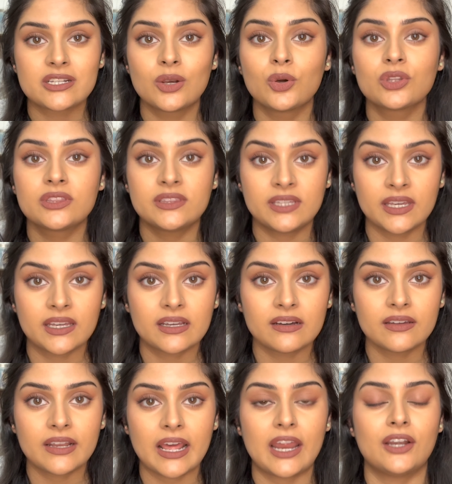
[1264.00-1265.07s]
look
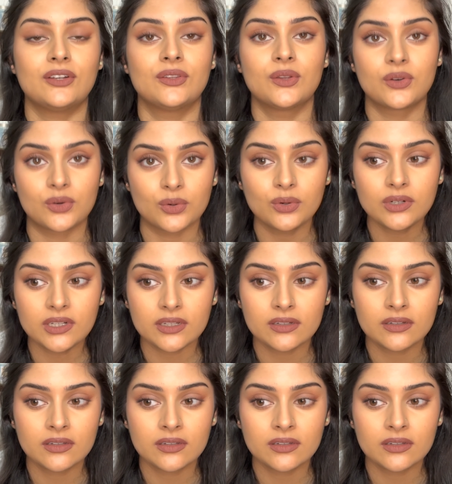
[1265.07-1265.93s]
thicker at the root